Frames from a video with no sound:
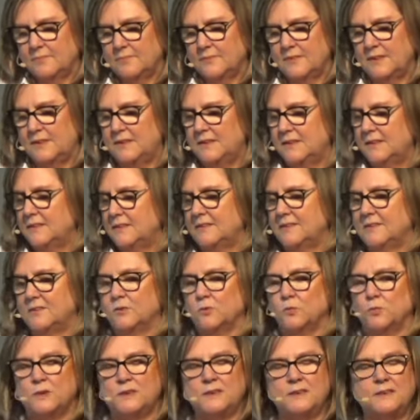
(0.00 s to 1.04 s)
It is
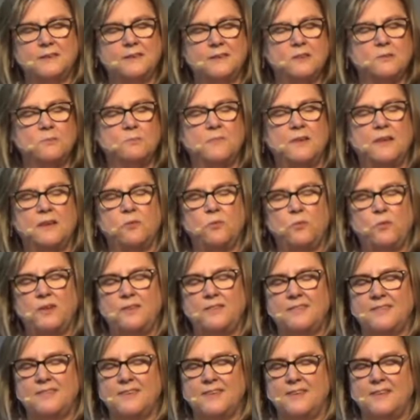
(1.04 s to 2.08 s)
the wisdom that we
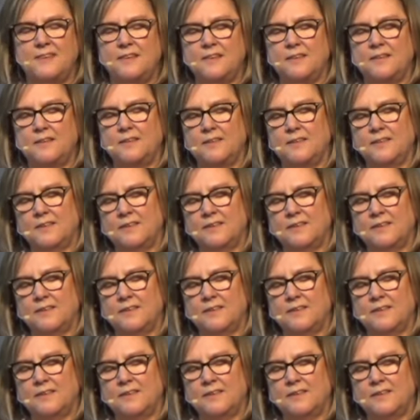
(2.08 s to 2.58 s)
seek.